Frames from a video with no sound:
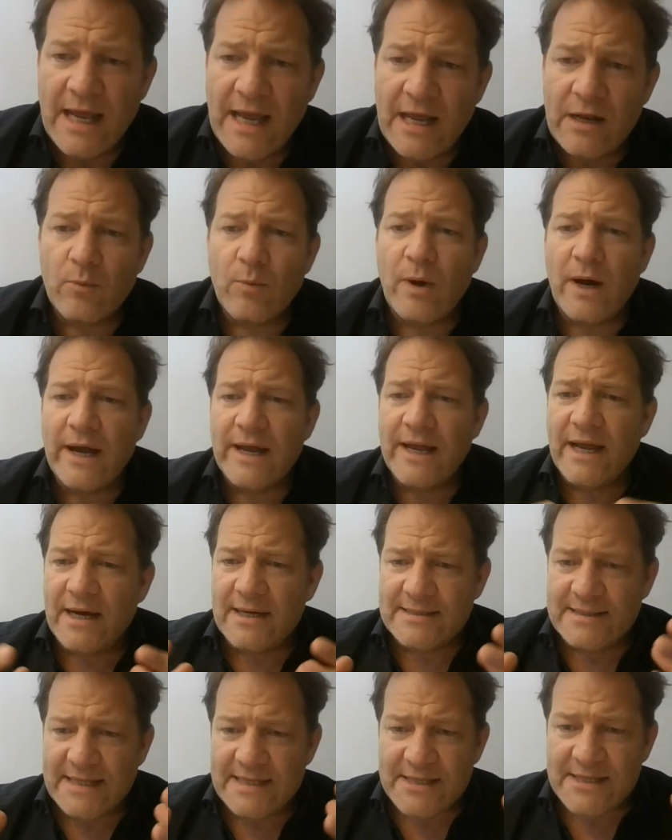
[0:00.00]
And why
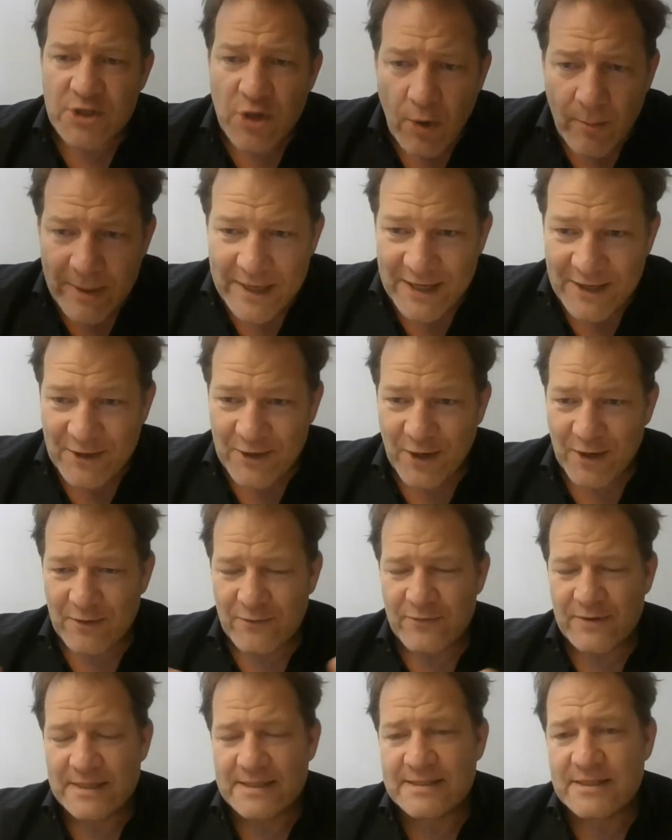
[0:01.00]
are there so many
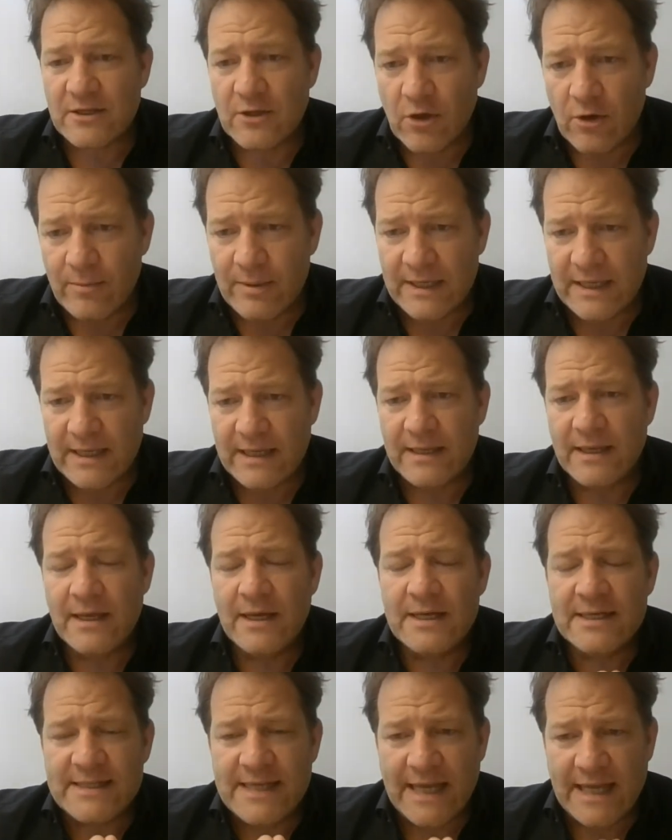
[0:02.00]
conferences globally
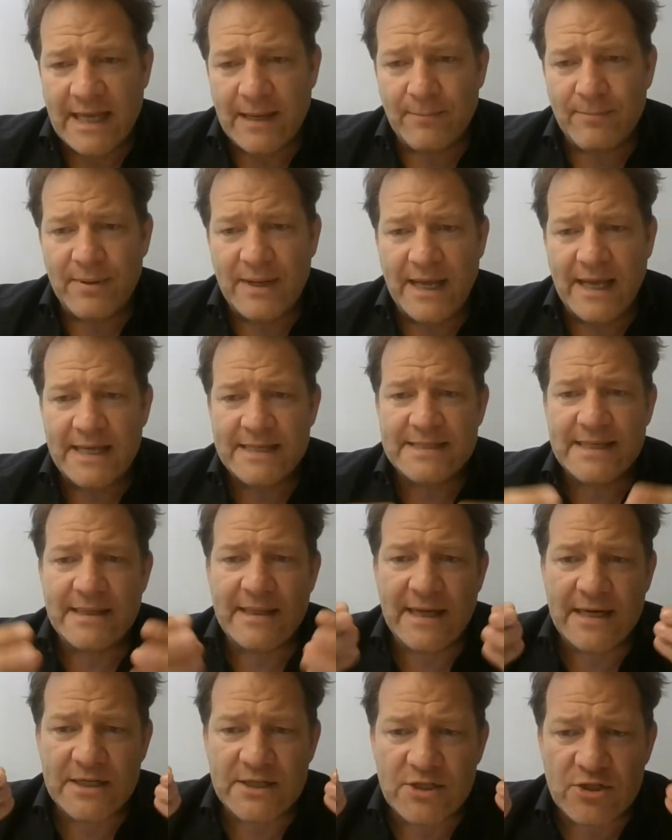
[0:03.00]
taking place? And
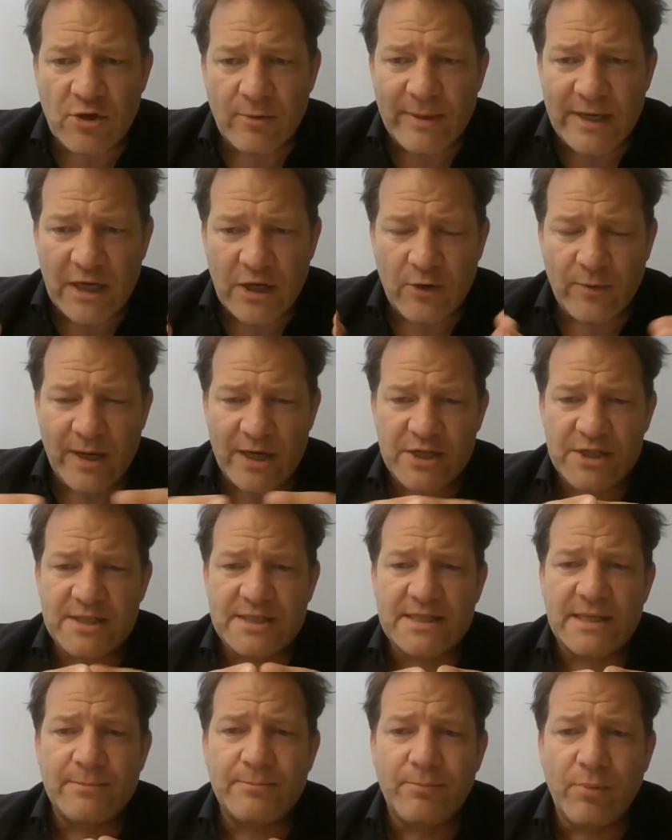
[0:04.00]
there are so many
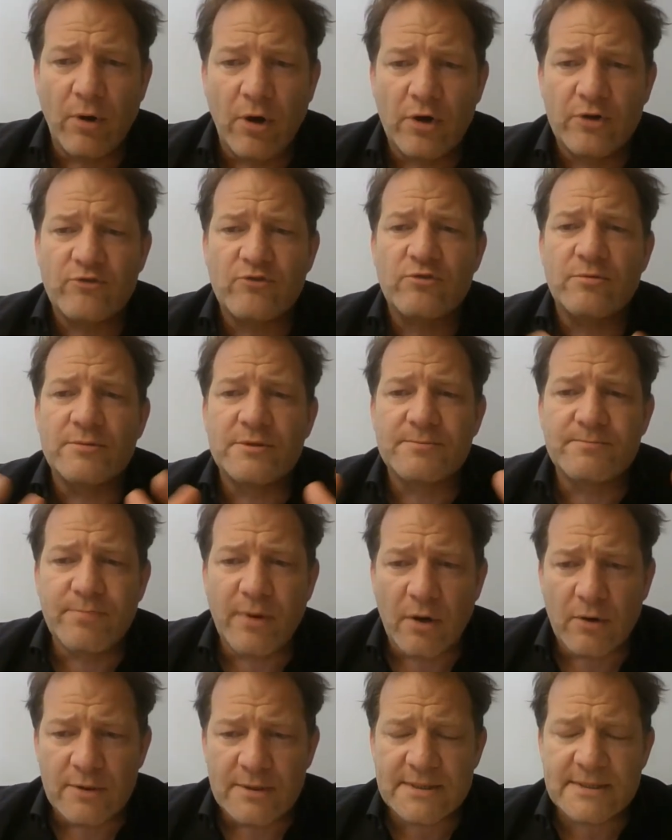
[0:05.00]
questions in boardrooms,
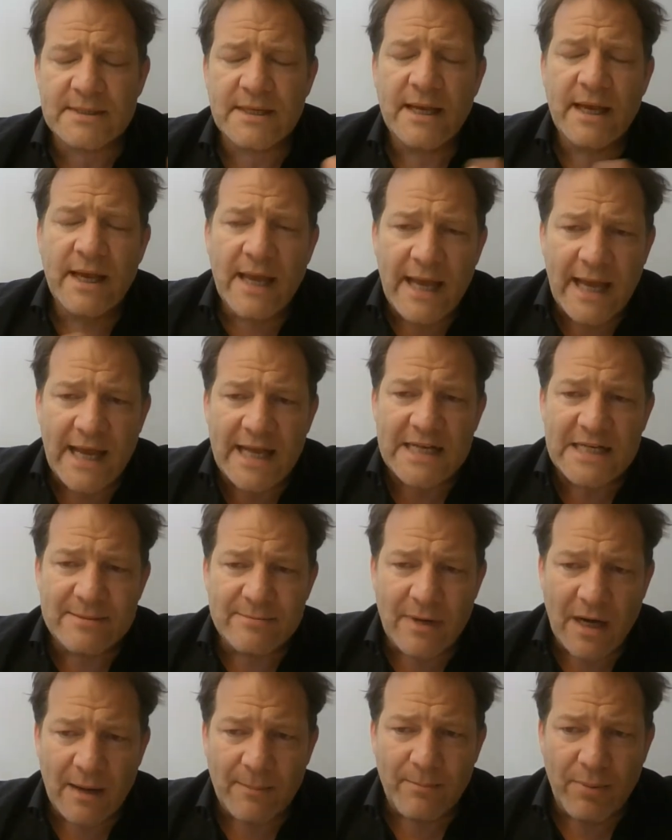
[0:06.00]
both and
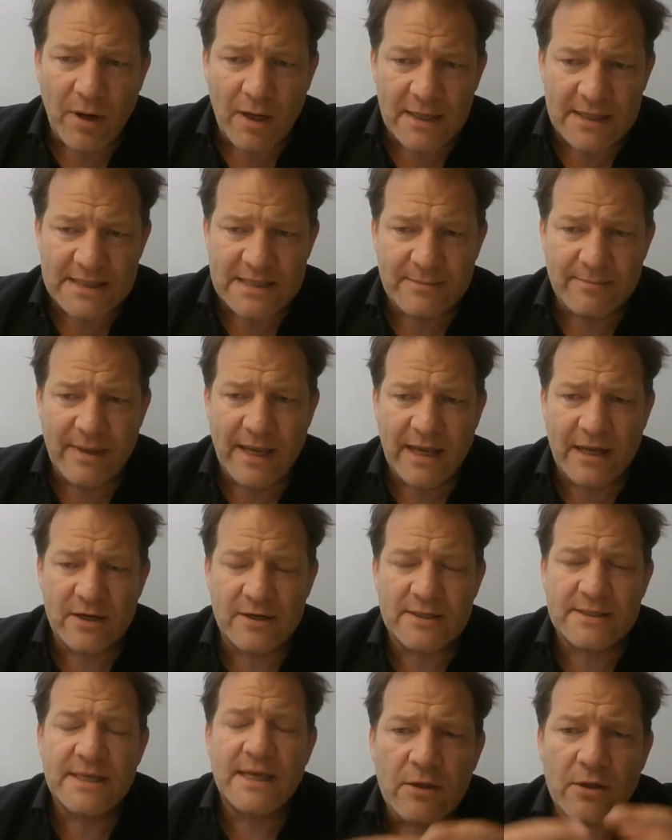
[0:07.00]
among
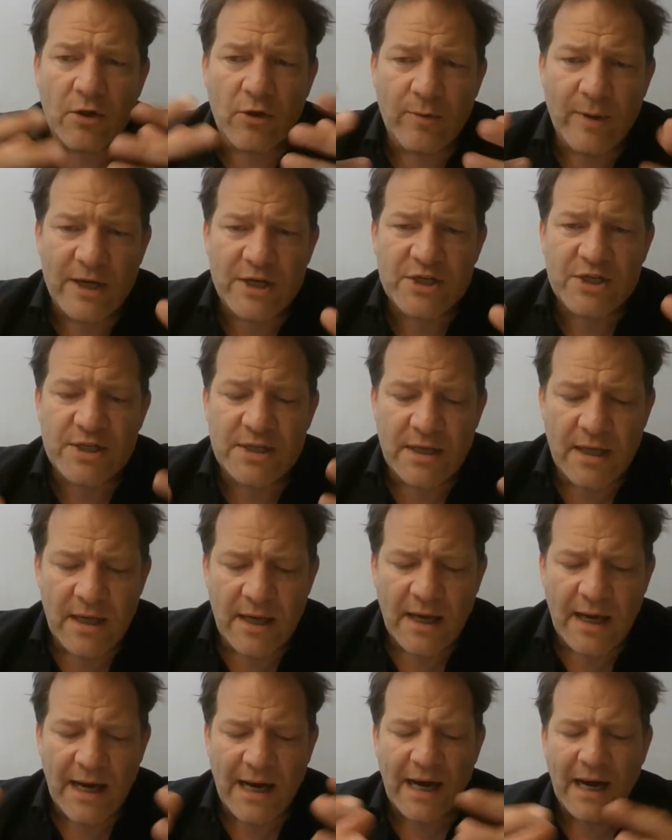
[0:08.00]
policymakers, on the question
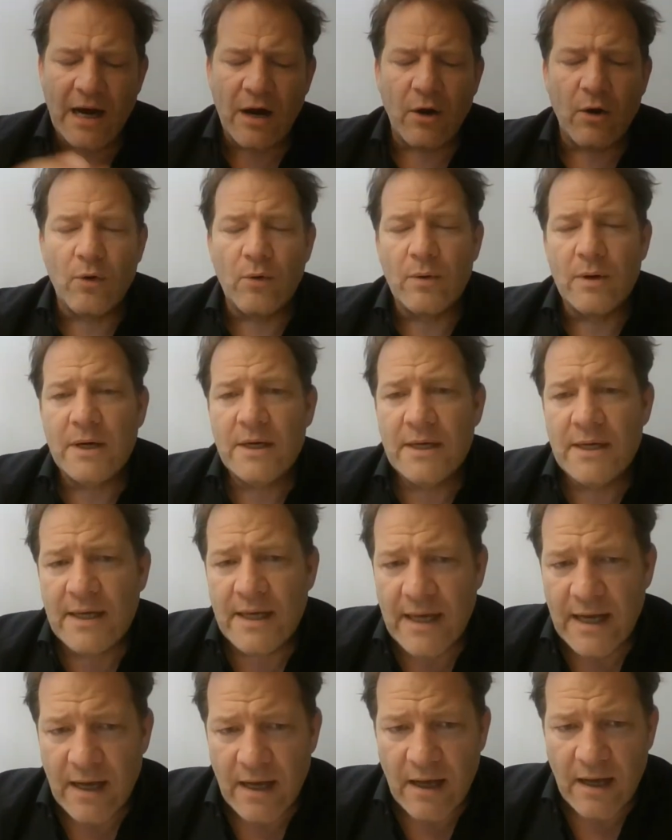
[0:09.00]
how
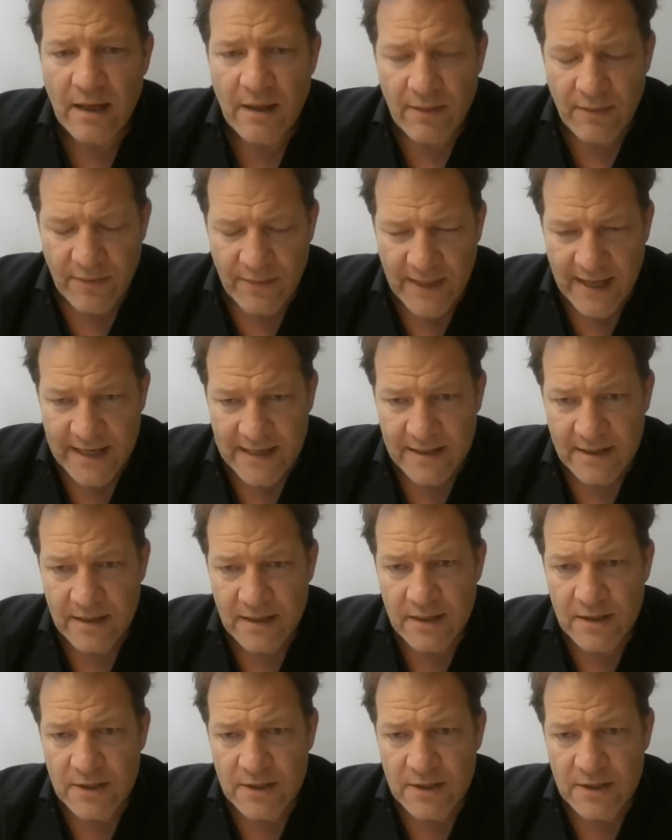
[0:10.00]
then